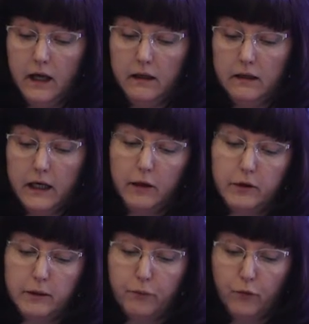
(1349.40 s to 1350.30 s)
in the
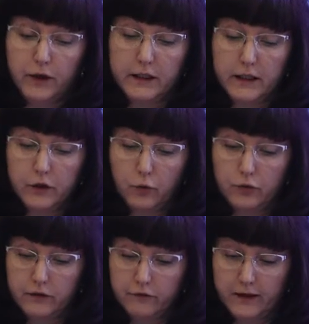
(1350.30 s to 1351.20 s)
report they
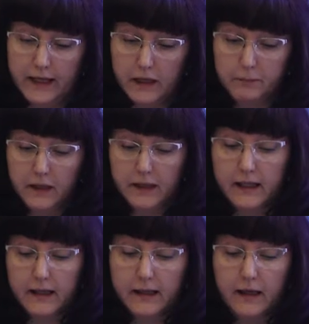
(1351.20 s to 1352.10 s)
wrote that Ventspils
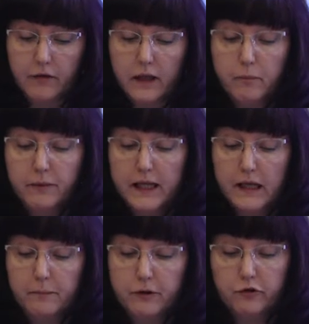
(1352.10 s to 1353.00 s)
is seventh best
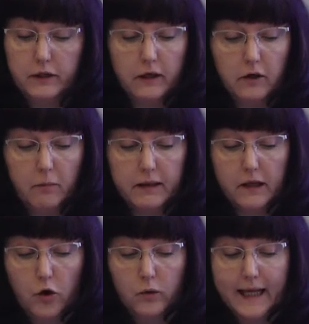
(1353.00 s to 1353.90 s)
special economic
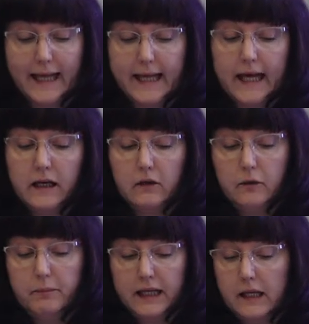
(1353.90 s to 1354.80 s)
zone and
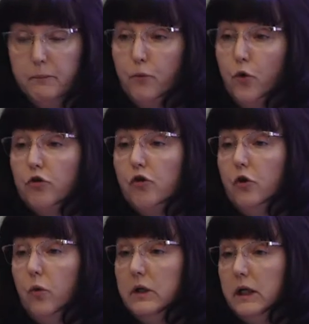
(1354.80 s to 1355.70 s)
second best port
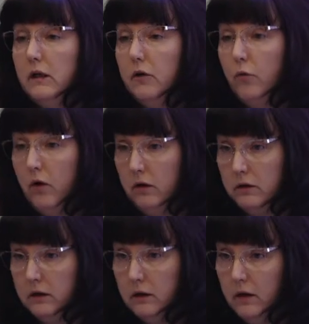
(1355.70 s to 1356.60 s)
zone in the world,
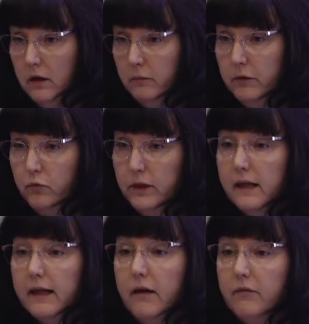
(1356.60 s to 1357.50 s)

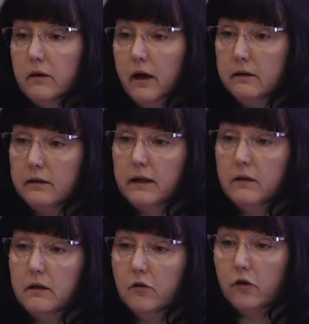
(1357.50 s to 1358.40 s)
between 700
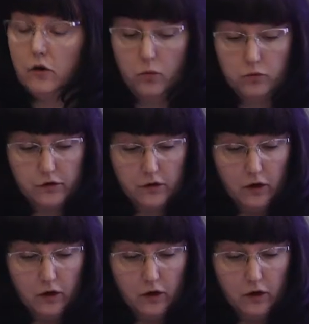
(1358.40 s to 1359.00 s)
zones.